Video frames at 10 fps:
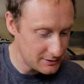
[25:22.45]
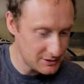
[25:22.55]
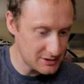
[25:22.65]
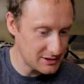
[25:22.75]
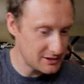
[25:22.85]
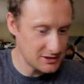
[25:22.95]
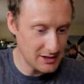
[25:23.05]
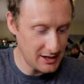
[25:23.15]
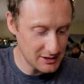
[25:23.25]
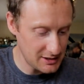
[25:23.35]
just says
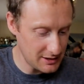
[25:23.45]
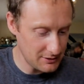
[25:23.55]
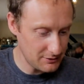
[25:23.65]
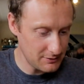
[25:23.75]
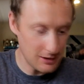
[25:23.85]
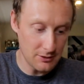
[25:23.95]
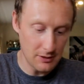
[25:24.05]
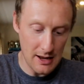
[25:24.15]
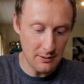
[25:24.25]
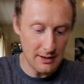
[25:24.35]
chassis. I
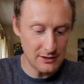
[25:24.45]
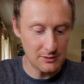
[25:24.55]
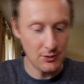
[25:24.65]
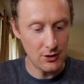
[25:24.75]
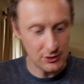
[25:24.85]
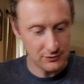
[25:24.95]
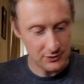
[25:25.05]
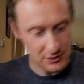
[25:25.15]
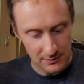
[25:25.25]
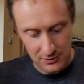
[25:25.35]
don't. Anyway, it's a box
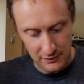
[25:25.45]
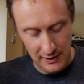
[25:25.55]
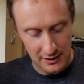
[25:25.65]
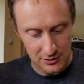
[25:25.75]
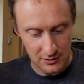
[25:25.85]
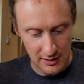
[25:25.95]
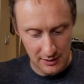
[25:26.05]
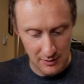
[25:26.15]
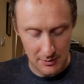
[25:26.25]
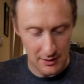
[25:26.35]
for some sort of
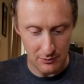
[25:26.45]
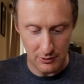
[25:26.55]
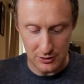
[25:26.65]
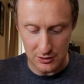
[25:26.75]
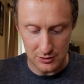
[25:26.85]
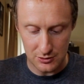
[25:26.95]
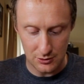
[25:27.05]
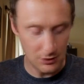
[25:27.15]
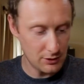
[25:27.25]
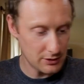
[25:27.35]
electronic, maybe a winch
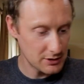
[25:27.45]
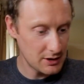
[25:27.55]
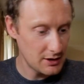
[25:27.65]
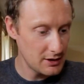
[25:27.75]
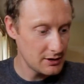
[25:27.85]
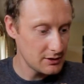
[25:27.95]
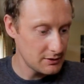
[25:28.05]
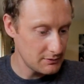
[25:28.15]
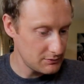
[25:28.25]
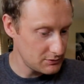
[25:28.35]
control or
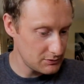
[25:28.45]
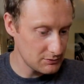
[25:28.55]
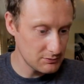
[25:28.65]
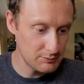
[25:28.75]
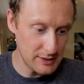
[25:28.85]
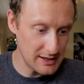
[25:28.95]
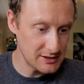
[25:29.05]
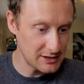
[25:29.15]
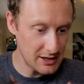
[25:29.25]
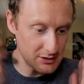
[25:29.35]

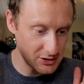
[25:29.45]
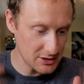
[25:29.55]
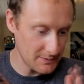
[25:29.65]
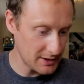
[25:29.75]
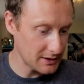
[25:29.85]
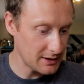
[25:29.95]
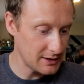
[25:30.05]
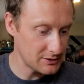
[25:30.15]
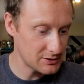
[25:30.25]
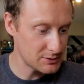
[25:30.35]
BEC or something.
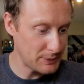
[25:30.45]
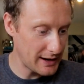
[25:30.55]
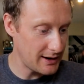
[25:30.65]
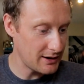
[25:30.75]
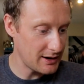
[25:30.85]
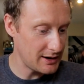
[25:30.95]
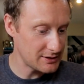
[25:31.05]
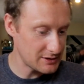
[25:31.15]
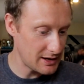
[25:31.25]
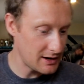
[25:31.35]
It's spare and
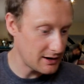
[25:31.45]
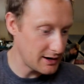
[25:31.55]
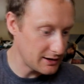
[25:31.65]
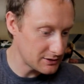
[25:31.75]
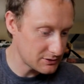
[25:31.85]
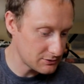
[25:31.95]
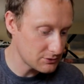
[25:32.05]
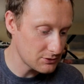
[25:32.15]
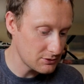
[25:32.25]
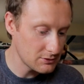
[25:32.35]
it's there and
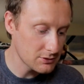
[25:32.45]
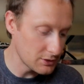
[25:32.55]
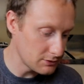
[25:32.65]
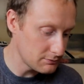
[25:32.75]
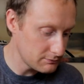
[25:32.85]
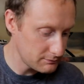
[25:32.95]
it's good.